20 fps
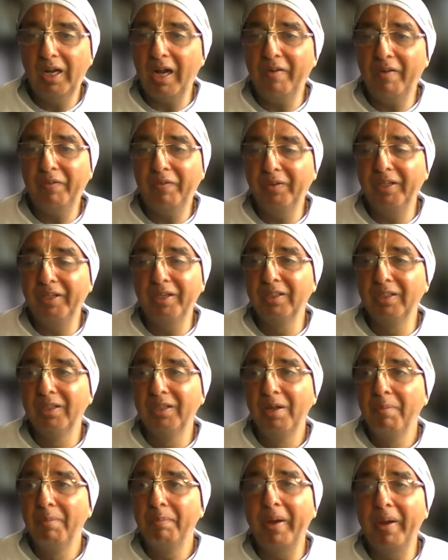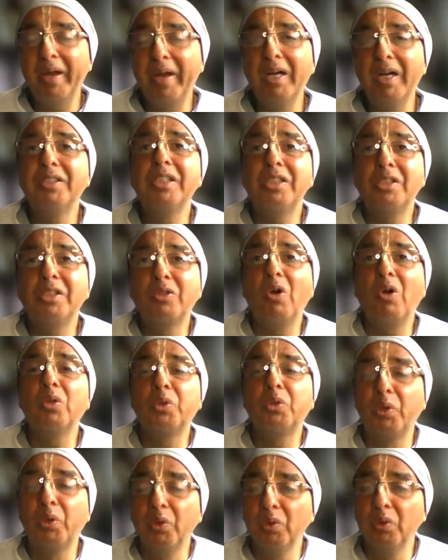Everything parents just go
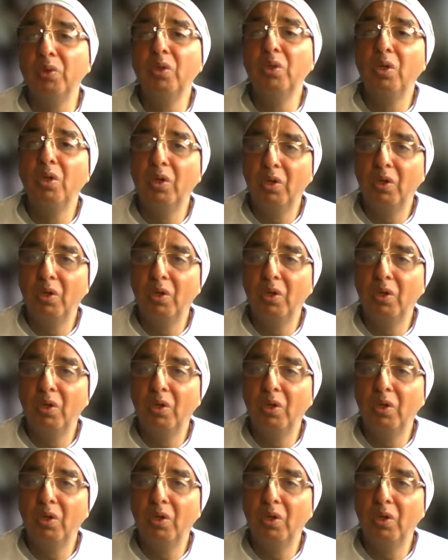through,